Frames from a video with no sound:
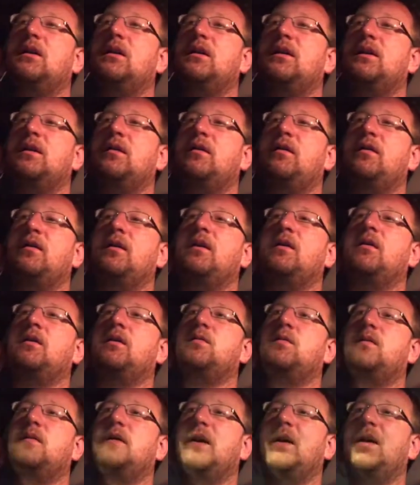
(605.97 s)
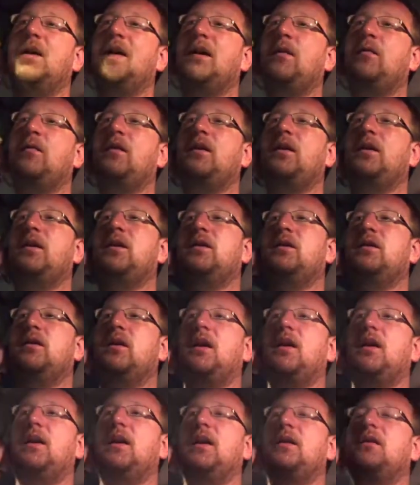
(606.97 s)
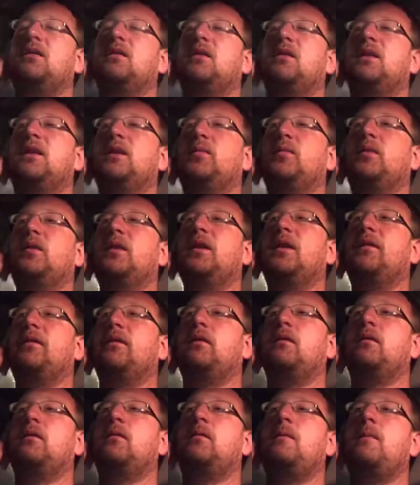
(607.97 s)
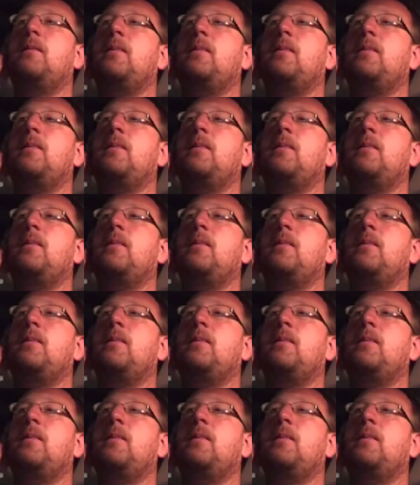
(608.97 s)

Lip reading: Go to those with, hey, I'm looking to connect on a deeper level